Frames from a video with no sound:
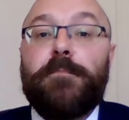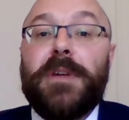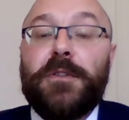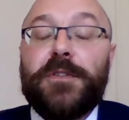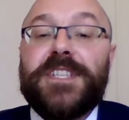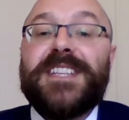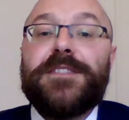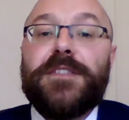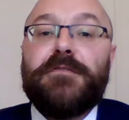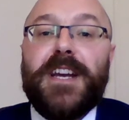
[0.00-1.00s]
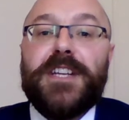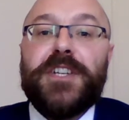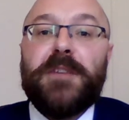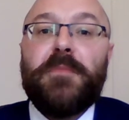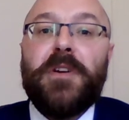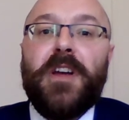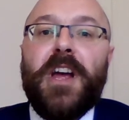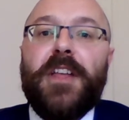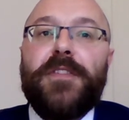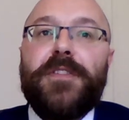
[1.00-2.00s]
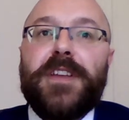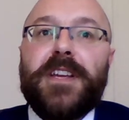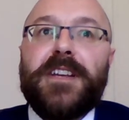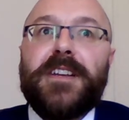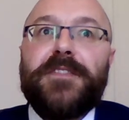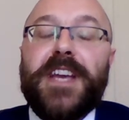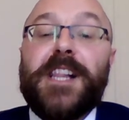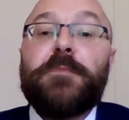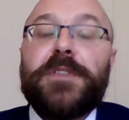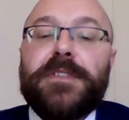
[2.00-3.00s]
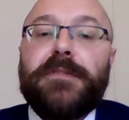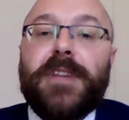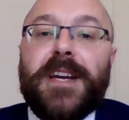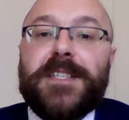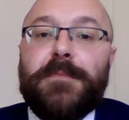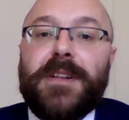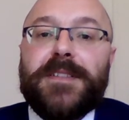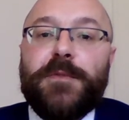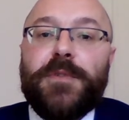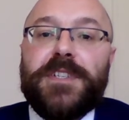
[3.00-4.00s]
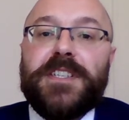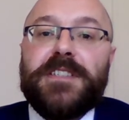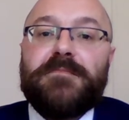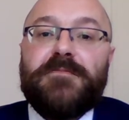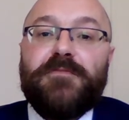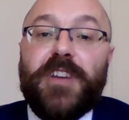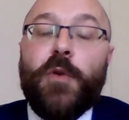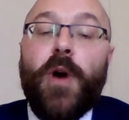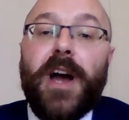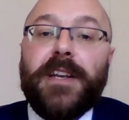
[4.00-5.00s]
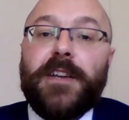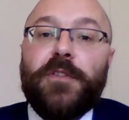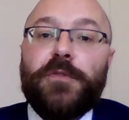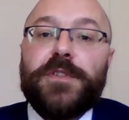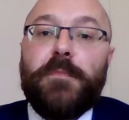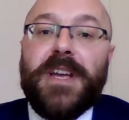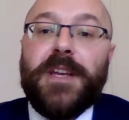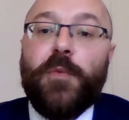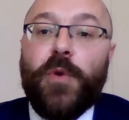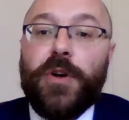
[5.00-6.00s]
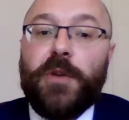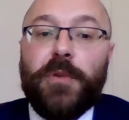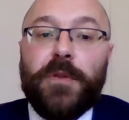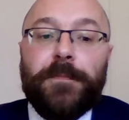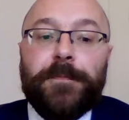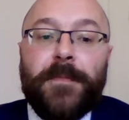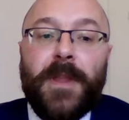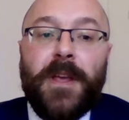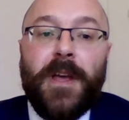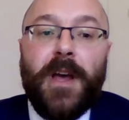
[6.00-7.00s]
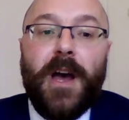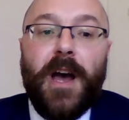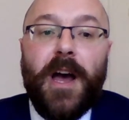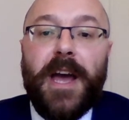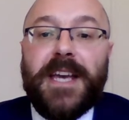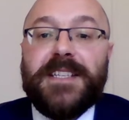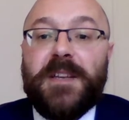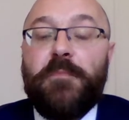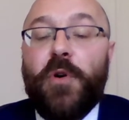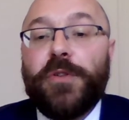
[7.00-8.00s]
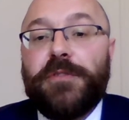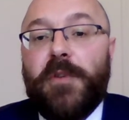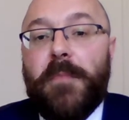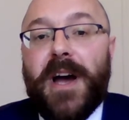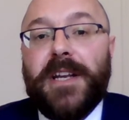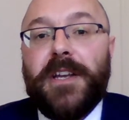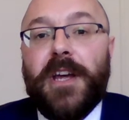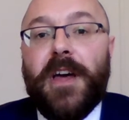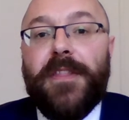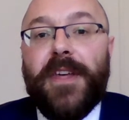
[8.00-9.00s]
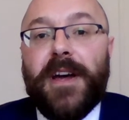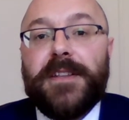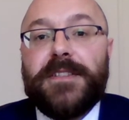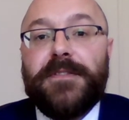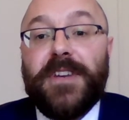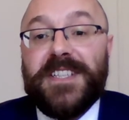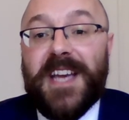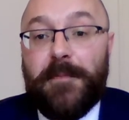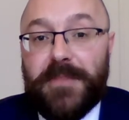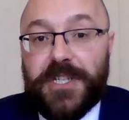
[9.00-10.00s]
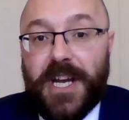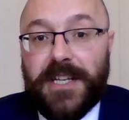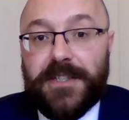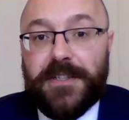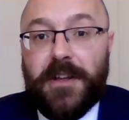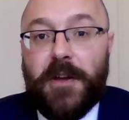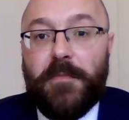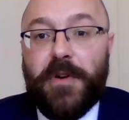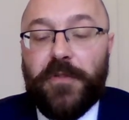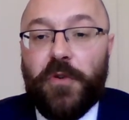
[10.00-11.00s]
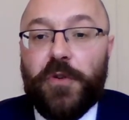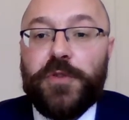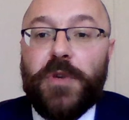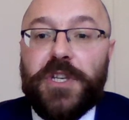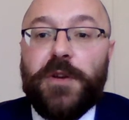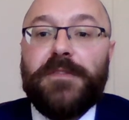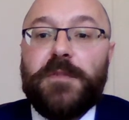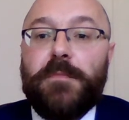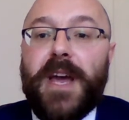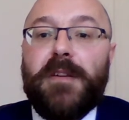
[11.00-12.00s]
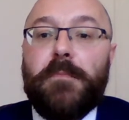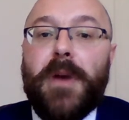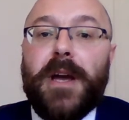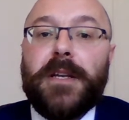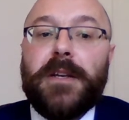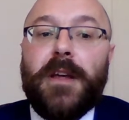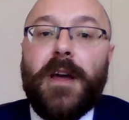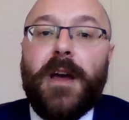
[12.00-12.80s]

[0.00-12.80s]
builds into the regime the element of flexibility which is required in order to make it workable. It's an important reminder that things can be changed, but of course we do have to bear in mind